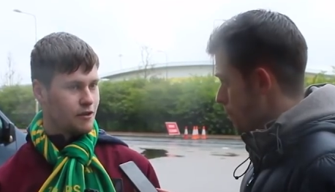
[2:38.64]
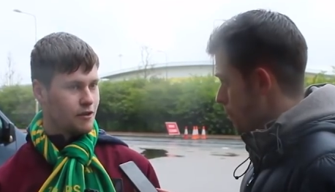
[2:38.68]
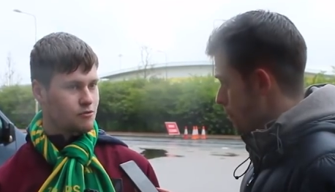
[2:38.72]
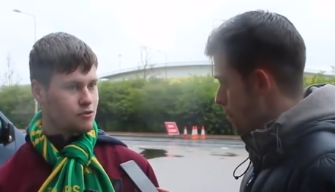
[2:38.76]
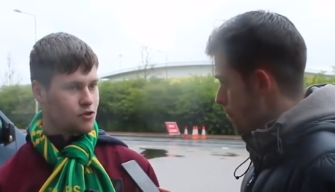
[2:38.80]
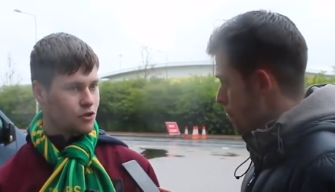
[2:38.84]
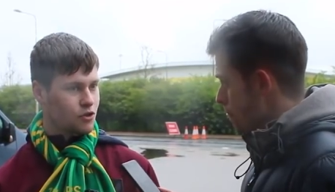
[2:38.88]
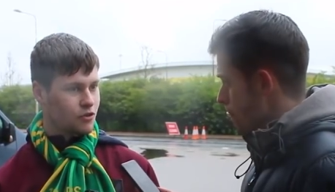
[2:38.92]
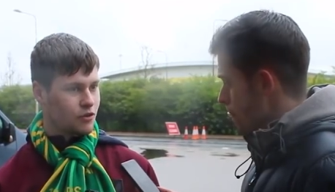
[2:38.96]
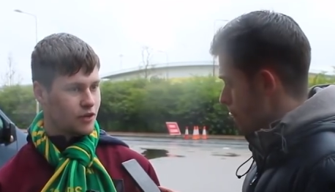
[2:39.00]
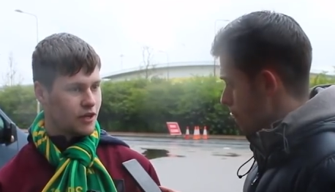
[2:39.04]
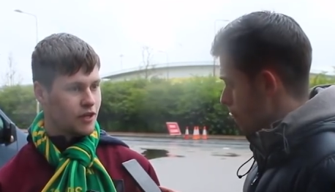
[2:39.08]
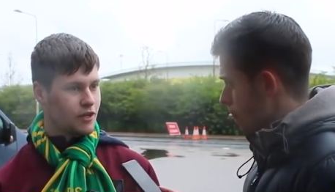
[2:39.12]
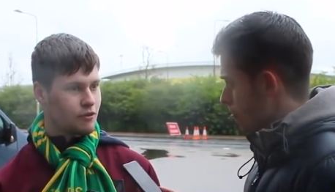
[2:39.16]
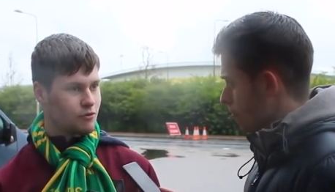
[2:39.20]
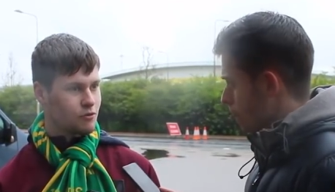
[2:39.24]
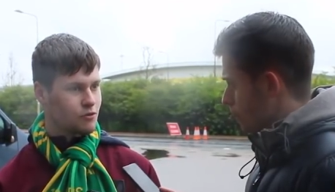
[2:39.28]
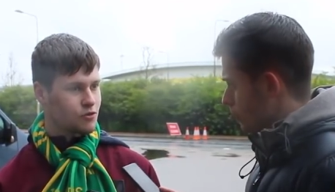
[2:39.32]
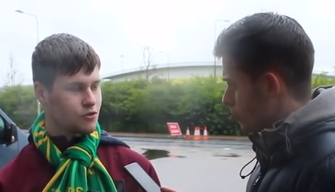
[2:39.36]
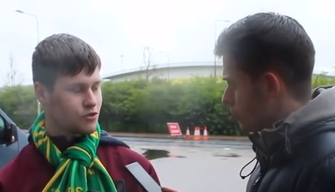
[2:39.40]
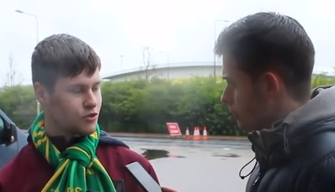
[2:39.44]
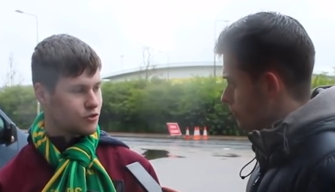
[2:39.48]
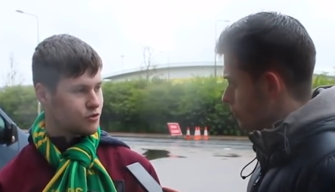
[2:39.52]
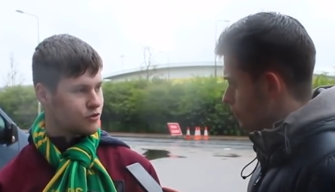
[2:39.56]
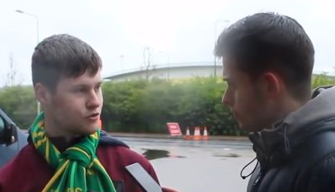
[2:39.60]
Speaker 1: he was on, he
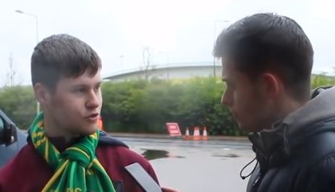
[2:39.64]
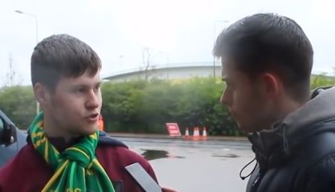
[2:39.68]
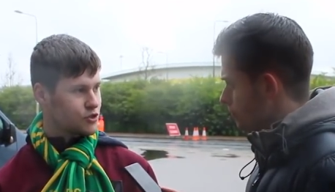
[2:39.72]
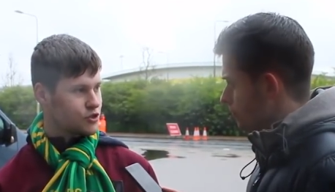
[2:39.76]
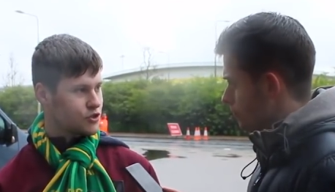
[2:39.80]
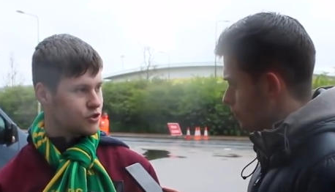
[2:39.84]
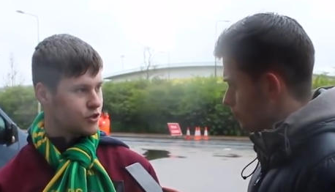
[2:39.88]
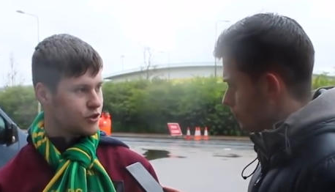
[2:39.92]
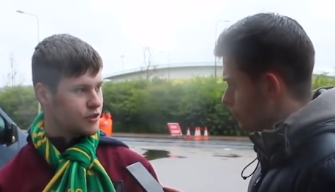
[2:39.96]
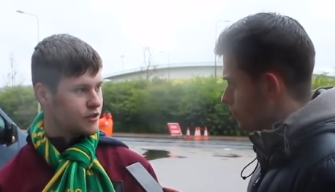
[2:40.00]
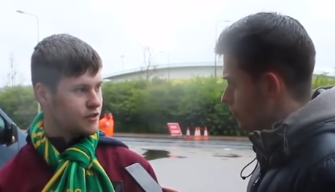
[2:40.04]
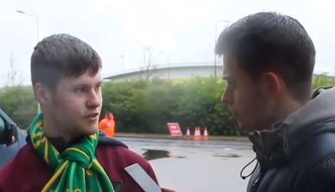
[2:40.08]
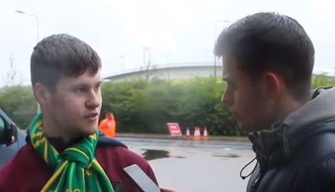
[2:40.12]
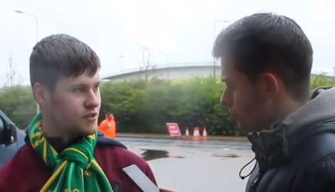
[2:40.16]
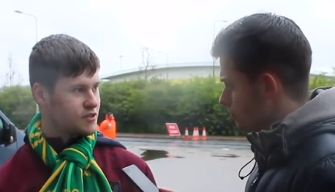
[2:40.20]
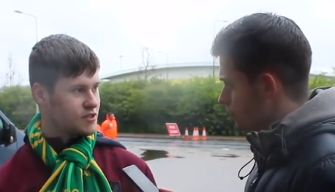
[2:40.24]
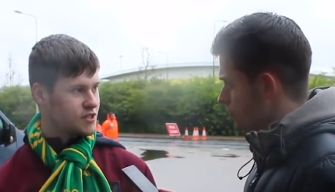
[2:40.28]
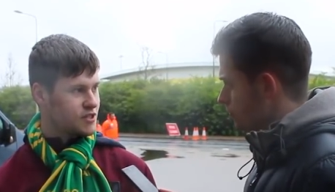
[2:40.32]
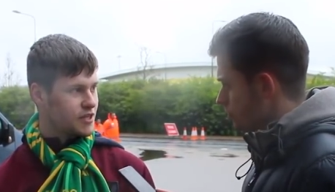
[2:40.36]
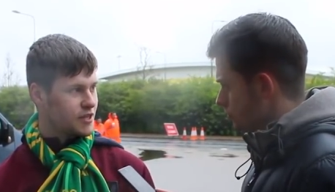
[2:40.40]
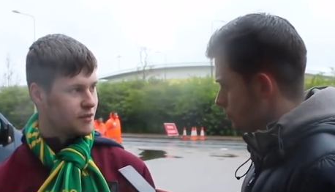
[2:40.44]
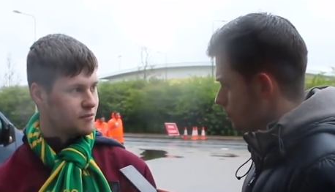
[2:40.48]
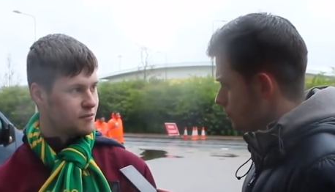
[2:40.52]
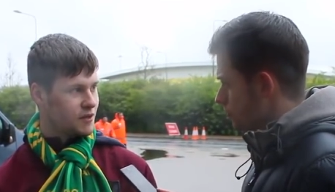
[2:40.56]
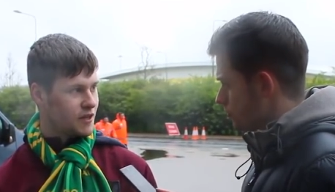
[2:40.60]
was orchestrating the
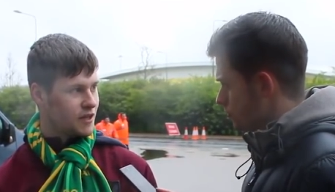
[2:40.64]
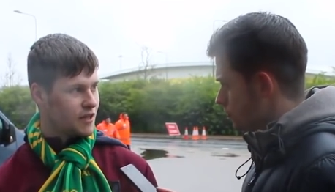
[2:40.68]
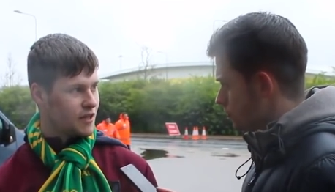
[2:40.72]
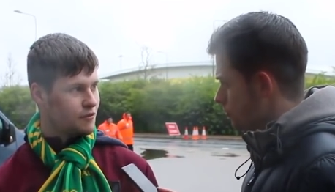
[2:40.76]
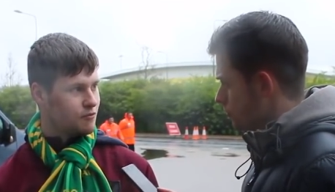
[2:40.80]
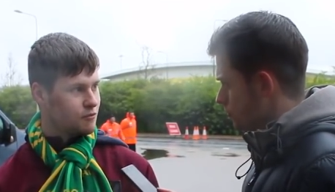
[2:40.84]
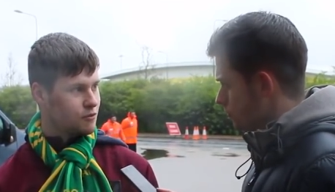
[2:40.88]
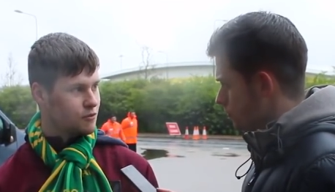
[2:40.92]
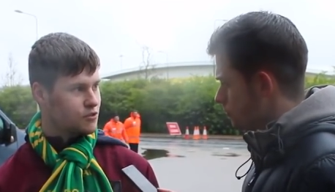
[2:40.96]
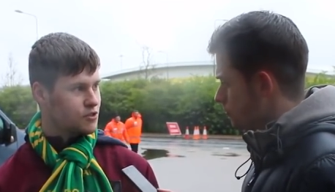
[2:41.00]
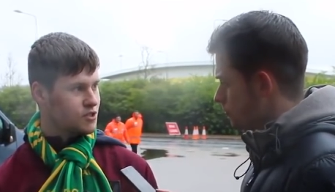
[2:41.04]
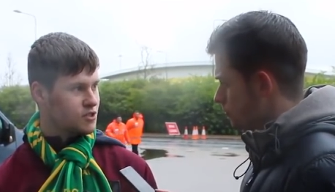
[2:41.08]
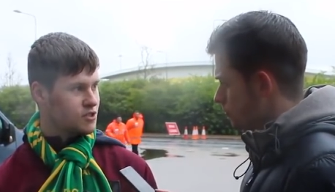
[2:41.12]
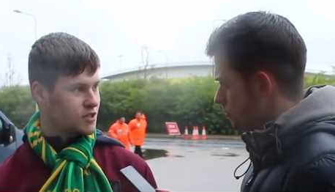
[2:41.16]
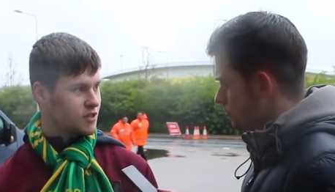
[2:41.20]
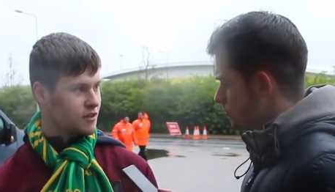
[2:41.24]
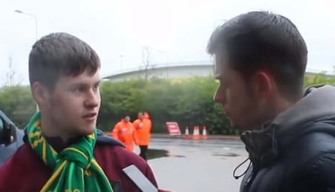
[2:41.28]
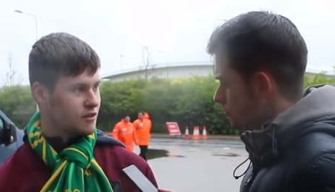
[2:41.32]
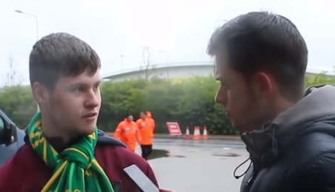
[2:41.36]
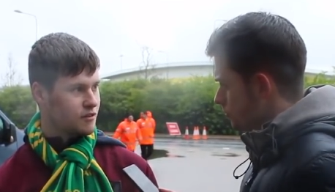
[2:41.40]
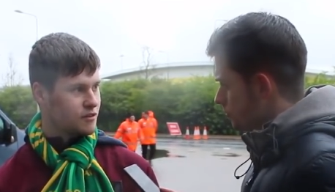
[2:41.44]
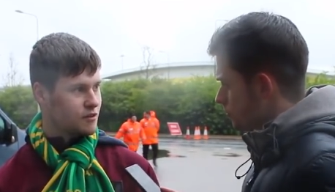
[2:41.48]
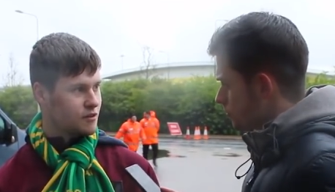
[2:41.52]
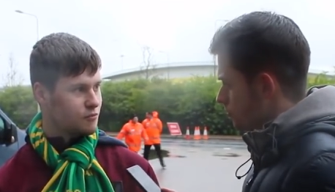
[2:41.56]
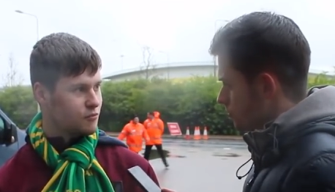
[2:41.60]
team and he was
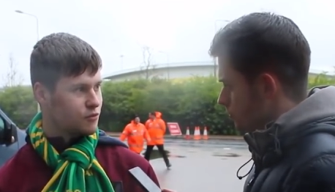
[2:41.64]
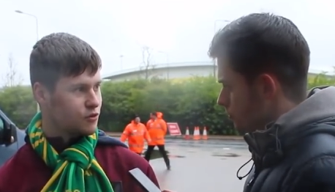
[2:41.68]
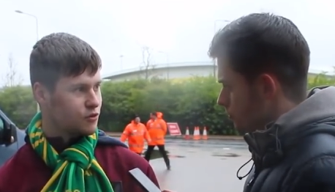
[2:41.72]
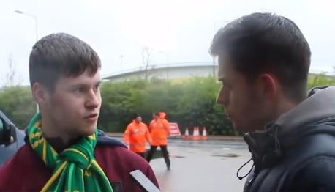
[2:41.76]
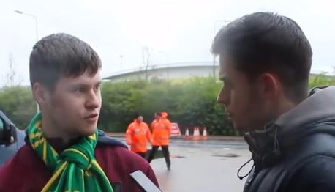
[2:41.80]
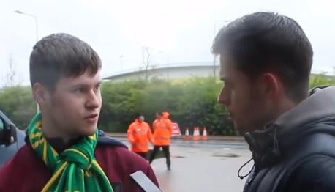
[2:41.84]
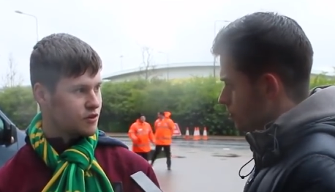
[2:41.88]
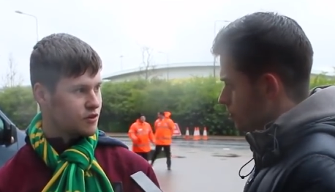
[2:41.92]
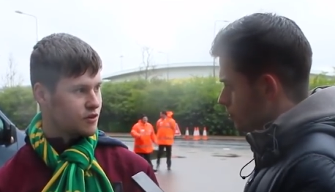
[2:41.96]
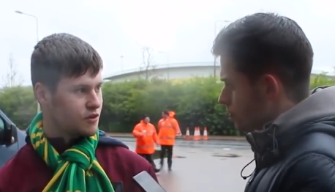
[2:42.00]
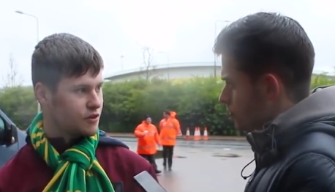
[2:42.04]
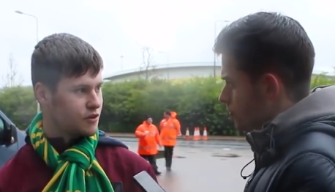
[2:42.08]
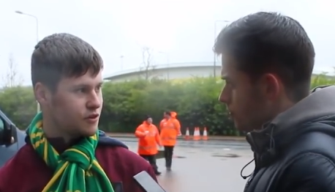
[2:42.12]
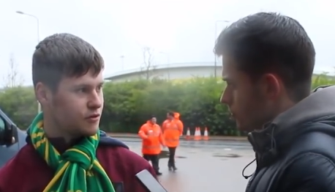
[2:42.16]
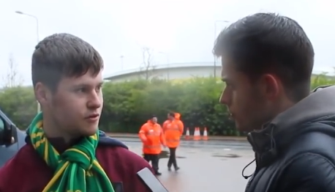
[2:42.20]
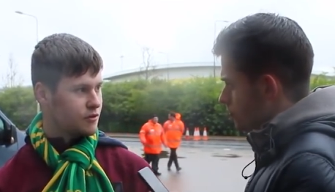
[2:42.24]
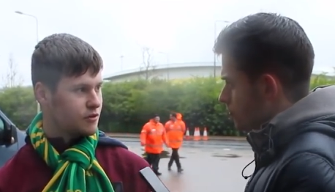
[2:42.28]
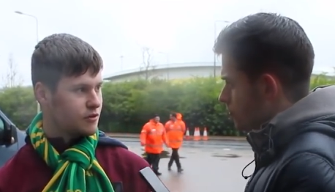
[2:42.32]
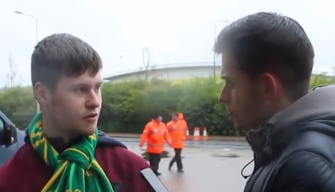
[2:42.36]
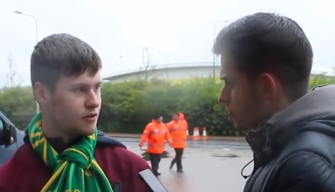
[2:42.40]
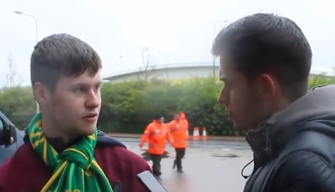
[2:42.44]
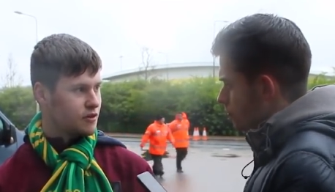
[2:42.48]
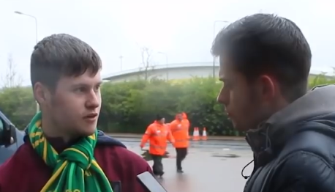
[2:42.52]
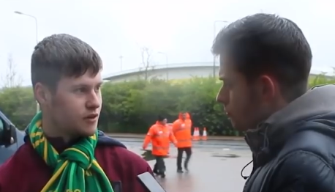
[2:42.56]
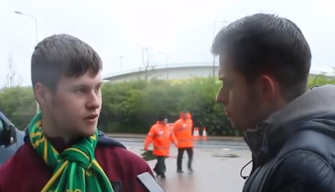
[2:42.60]
telling them what to do.
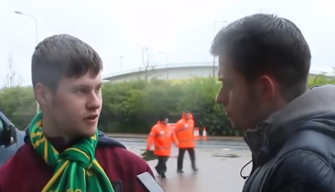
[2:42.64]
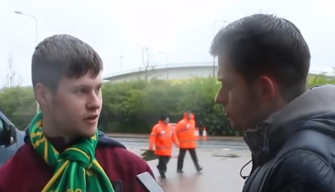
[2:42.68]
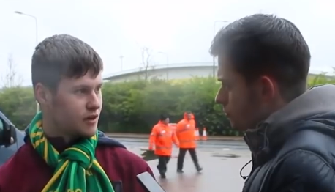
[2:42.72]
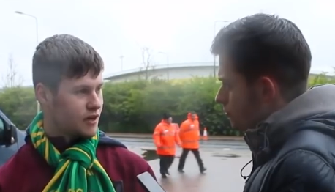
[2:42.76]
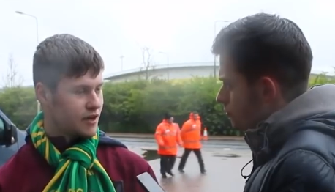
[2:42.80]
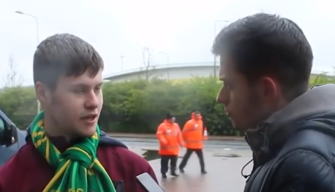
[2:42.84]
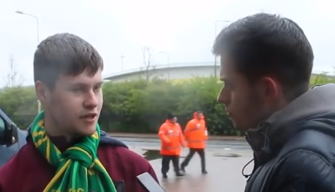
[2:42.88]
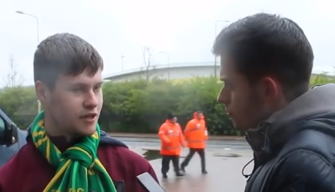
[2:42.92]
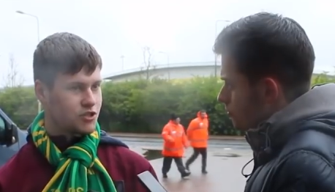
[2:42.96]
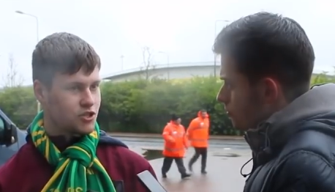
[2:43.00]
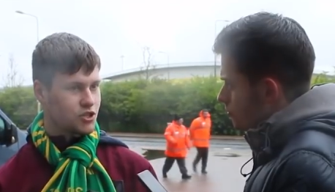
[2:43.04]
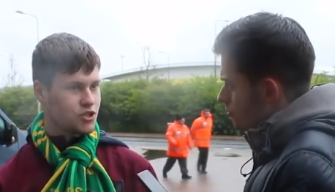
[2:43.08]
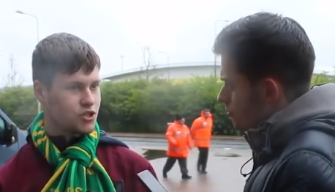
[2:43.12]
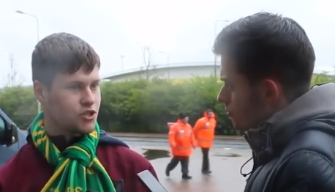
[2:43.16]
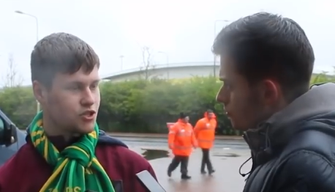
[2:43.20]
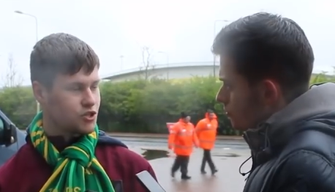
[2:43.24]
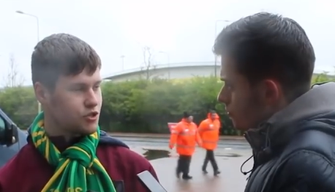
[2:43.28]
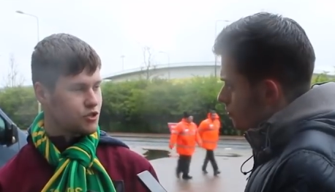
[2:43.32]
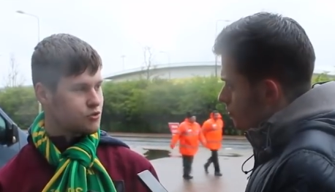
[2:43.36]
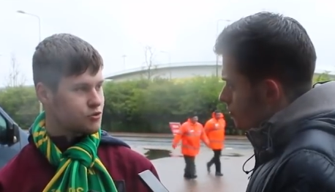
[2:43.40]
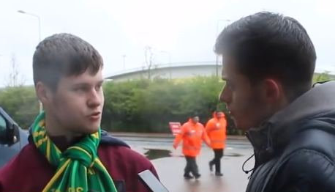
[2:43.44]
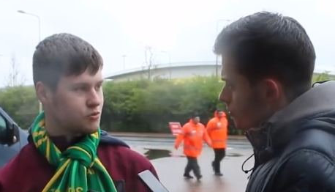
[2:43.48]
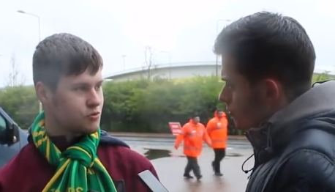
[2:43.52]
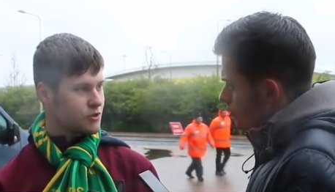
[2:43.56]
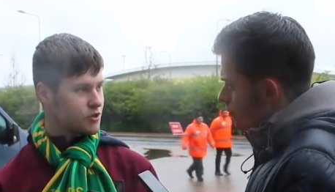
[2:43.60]
And it just
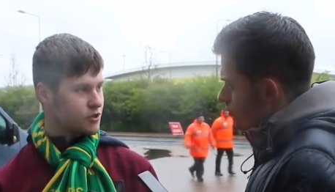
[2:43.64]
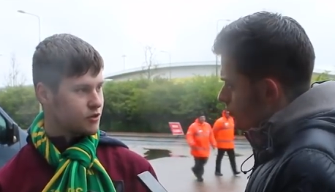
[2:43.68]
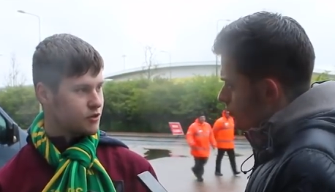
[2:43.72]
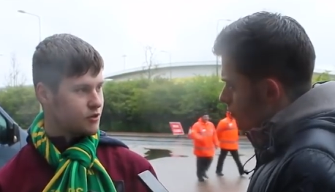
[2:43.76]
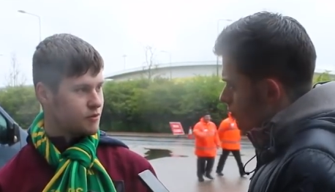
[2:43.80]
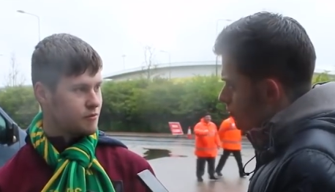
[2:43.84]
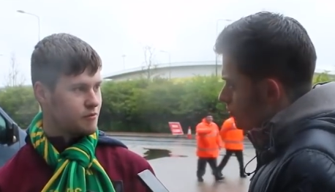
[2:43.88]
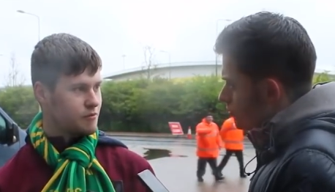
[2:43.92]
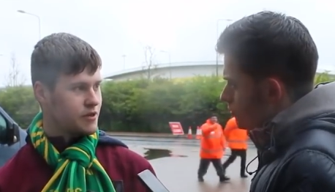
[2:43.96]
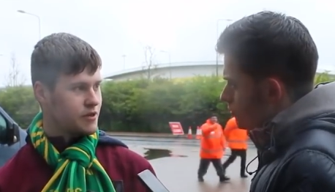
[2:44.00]
shows we're going to